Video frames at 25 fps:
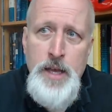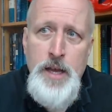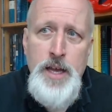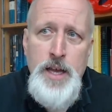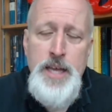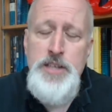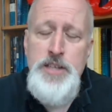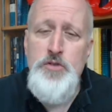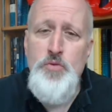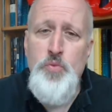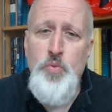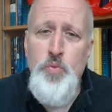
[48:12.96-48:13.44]

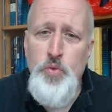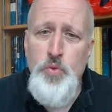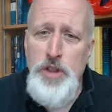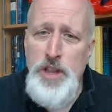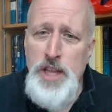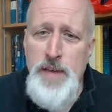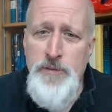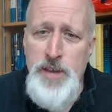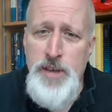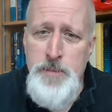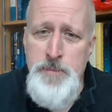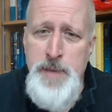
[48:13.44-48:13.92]
is
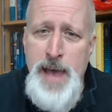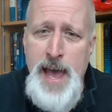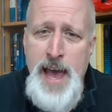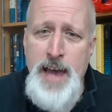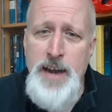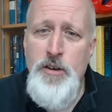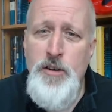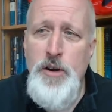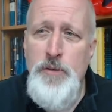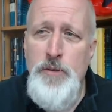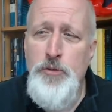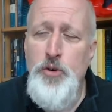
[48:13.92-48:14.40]
living
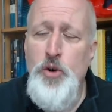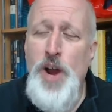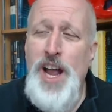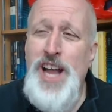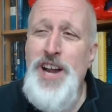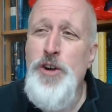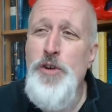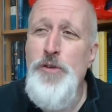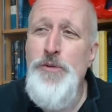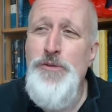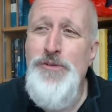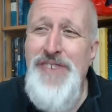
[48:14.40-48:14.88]
matter of
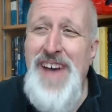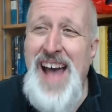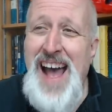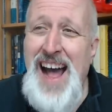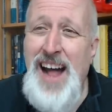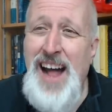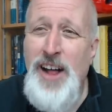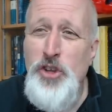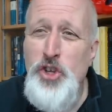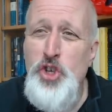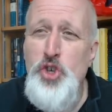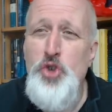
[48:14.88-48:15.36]
greater
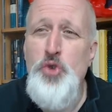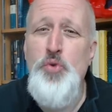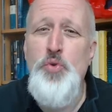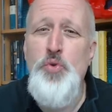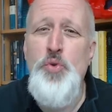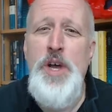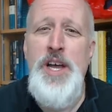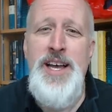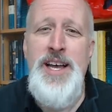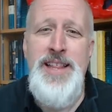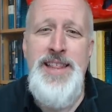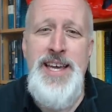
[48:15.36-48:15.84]

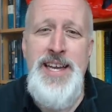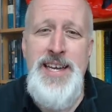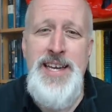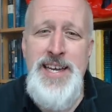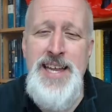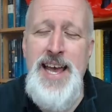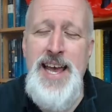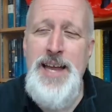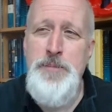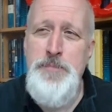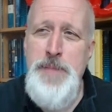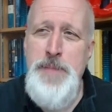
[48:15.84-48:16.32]
value than
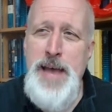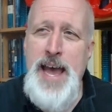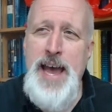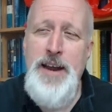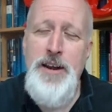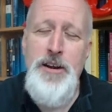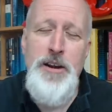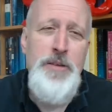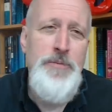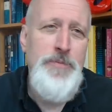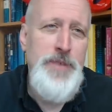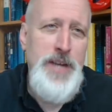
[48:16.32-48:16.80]
dead
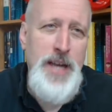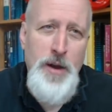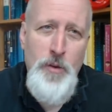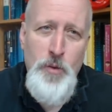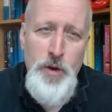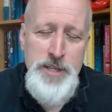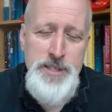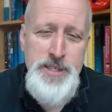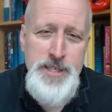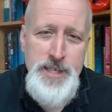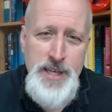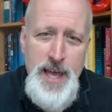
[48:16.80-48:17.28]
matter? Now,
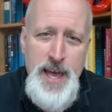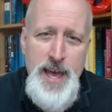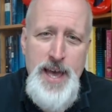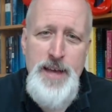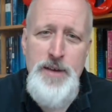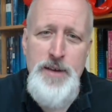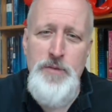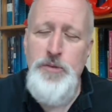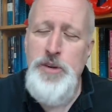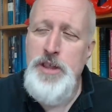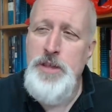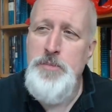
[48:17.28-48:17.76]
once
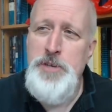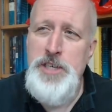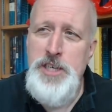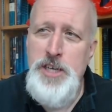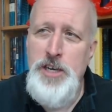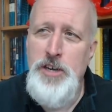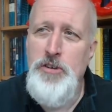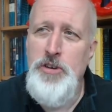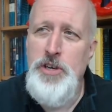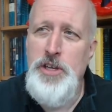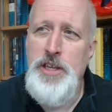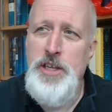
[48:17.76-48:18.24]
again, with
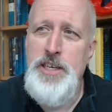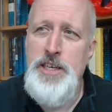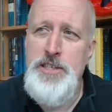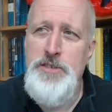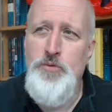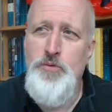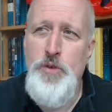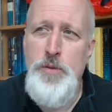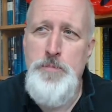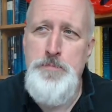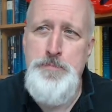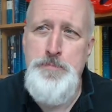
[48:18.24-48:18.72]

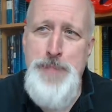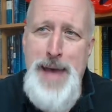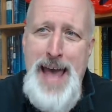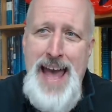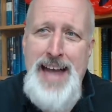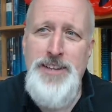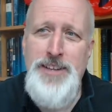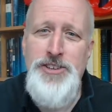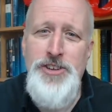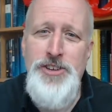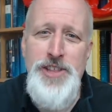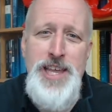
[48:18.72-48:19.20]
materialists, we're
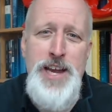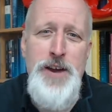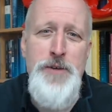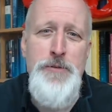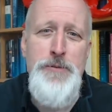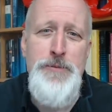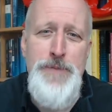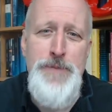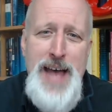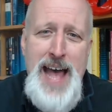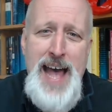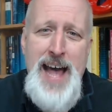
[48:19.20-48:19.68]
back to their
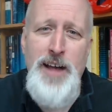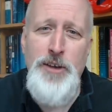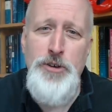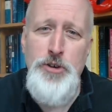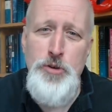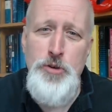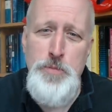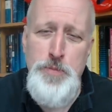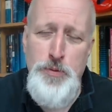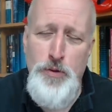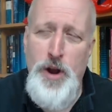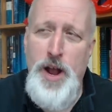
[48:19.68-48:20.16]

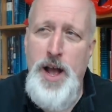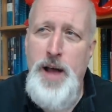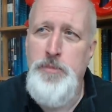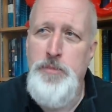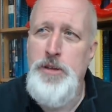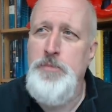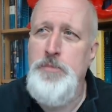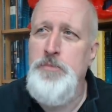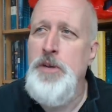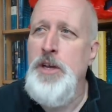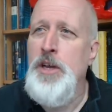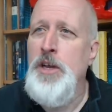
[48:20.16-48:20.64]
value
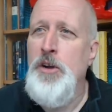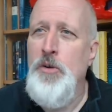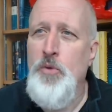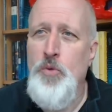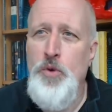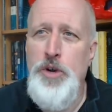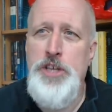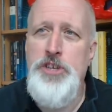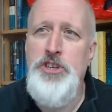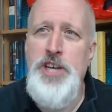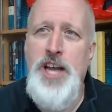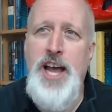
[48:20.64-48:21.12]
problem,
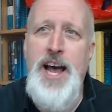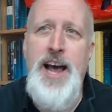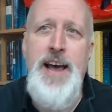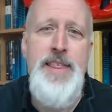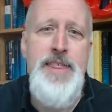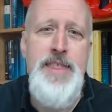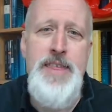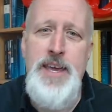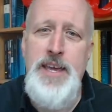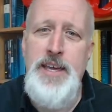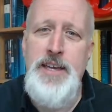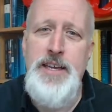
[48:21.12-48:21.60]
which I
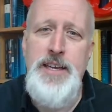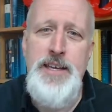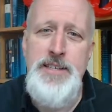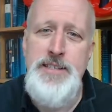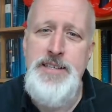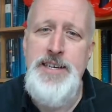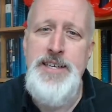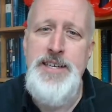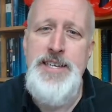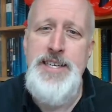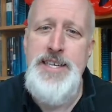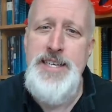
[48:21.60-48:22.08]
think
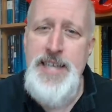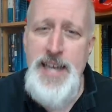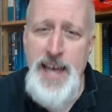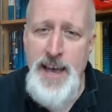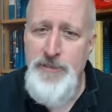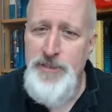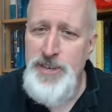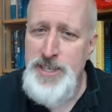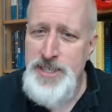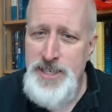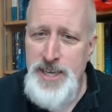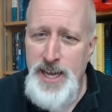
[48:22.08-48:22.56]
is a
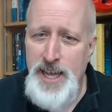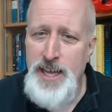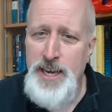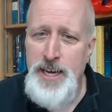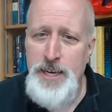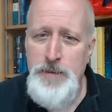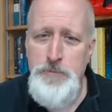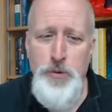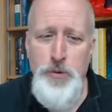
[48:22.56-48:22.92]
devastating